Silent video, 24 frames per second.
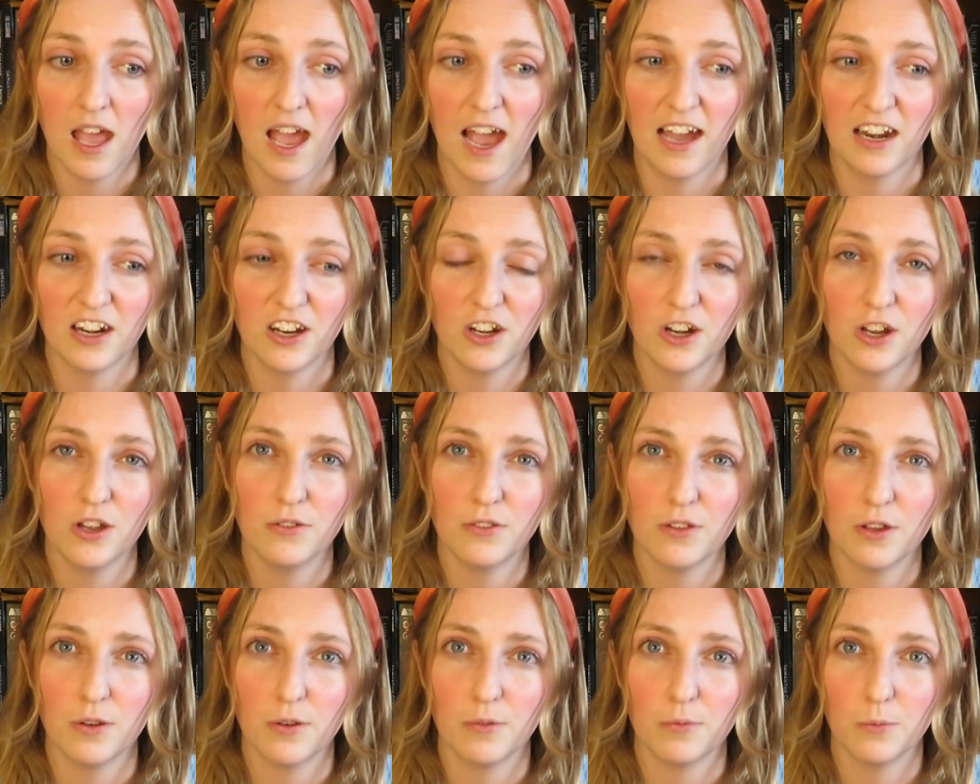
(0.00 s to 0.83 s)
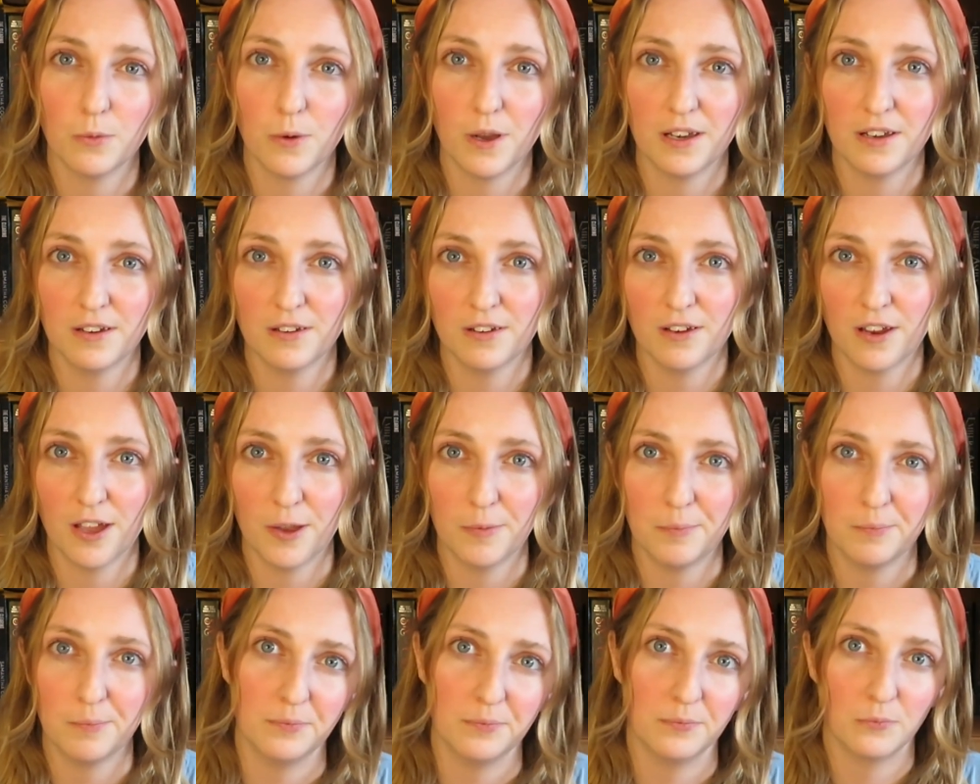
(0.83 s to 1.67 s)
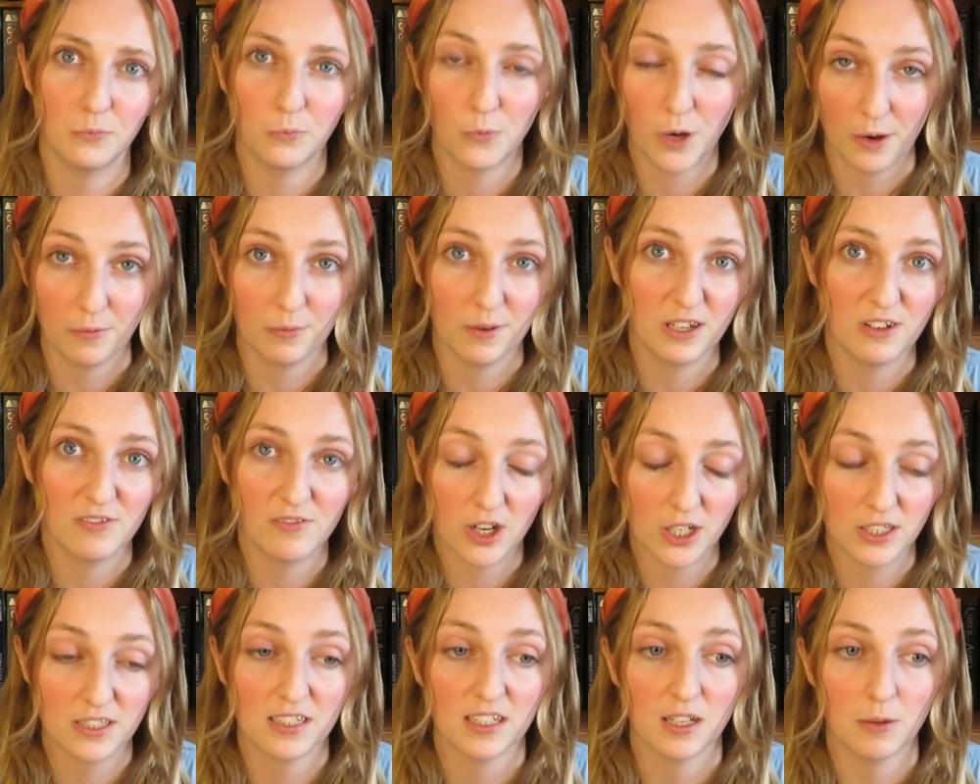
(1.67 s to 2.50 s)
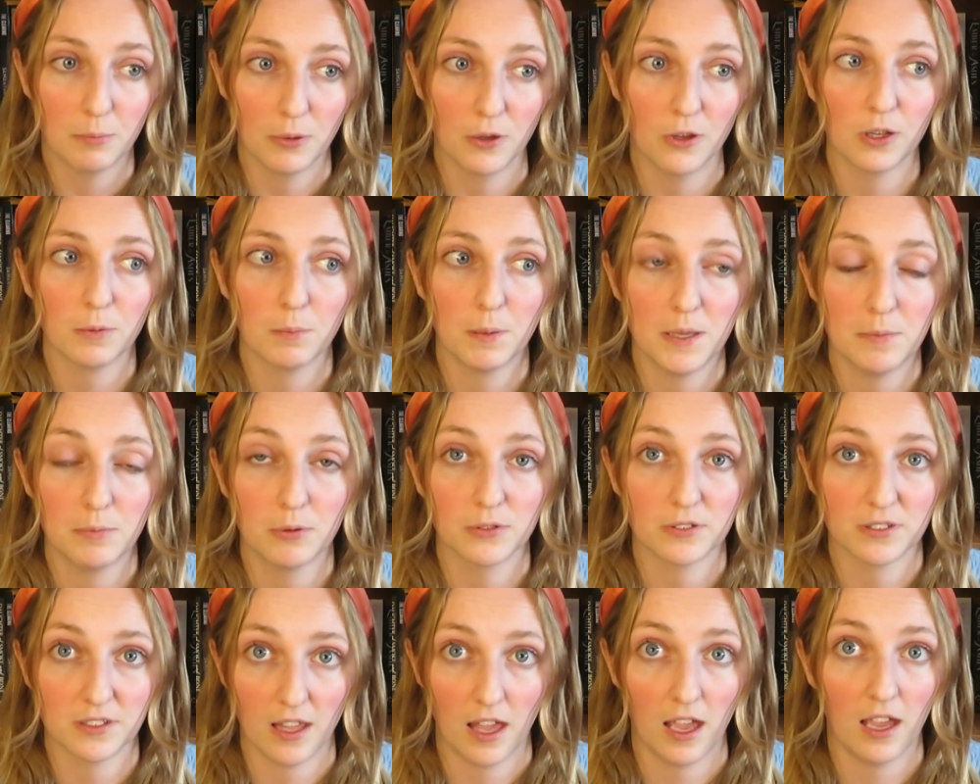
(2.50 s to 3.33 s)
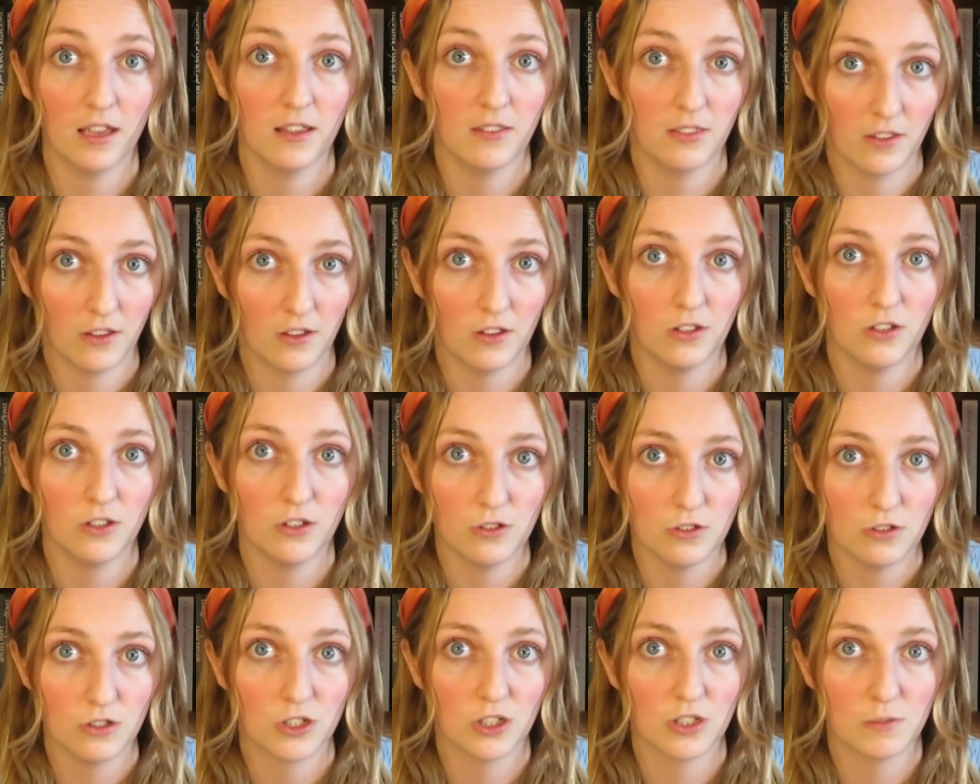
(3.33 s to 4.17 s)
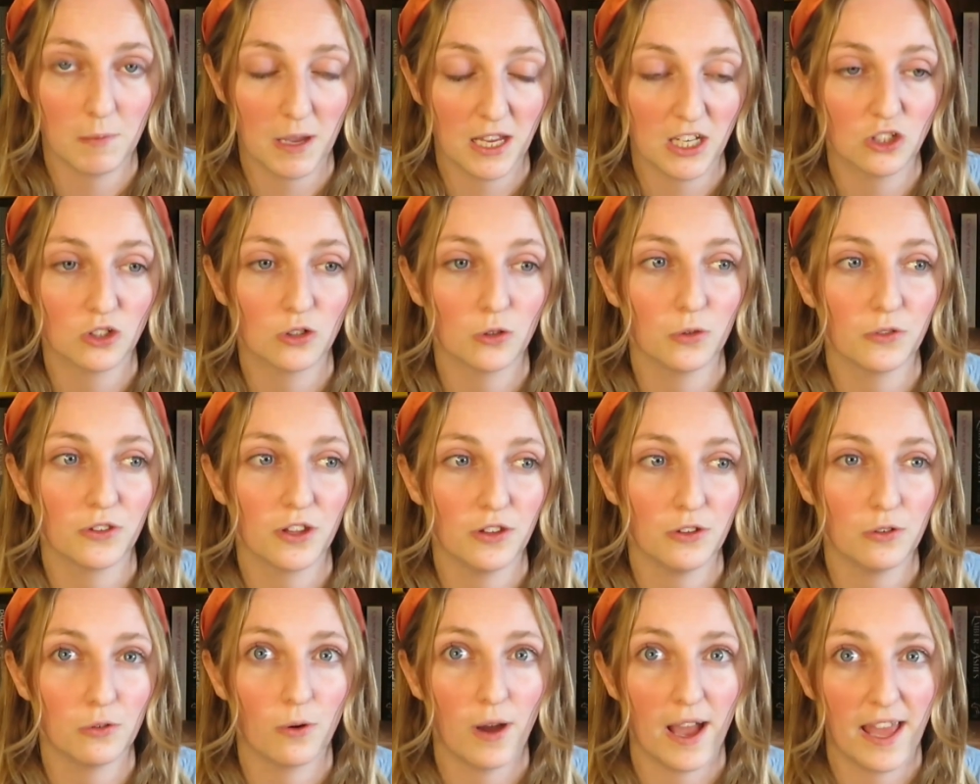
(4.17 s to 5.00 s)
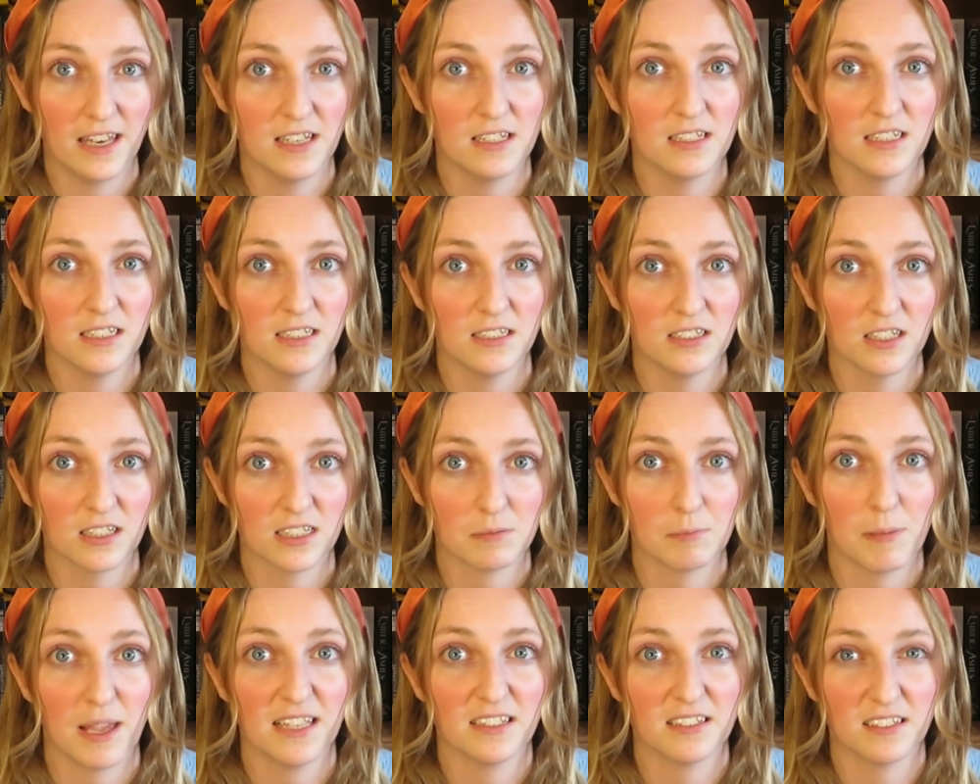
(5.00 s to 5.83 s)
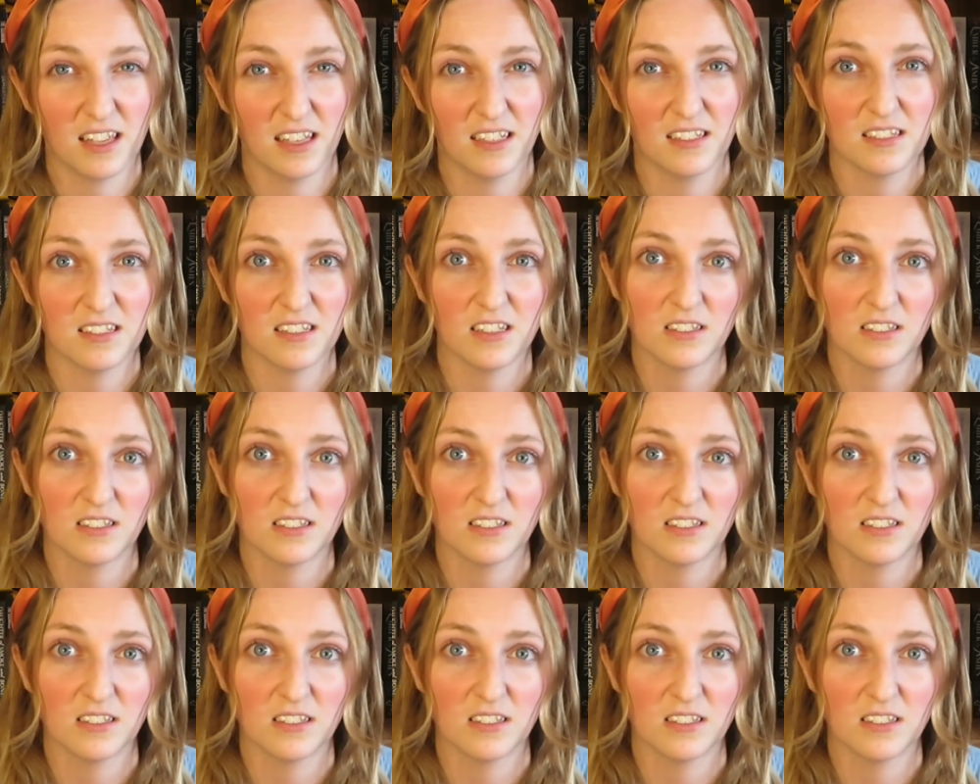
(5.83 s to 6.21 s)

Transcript: And I know that when you're writing a book, people say that you should make sure that your ending does make sense,